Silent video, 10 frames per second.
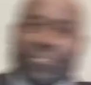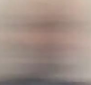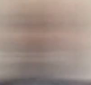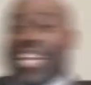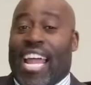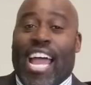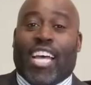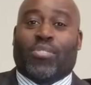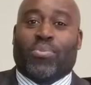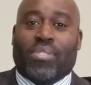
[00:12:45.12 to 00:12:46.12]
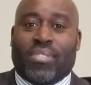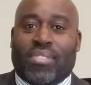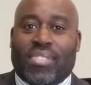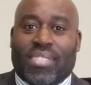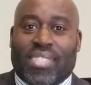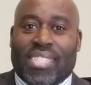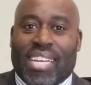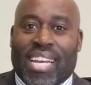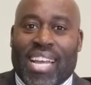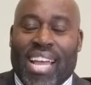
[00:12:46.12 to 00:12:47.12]
And the last one,
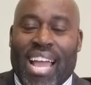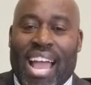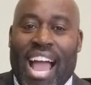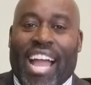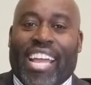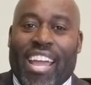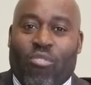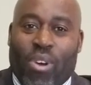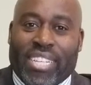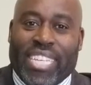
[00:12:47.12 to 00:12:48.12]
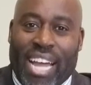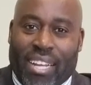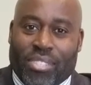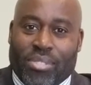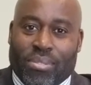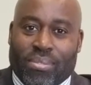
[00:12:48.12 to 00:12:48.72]
I gave 1 talent to.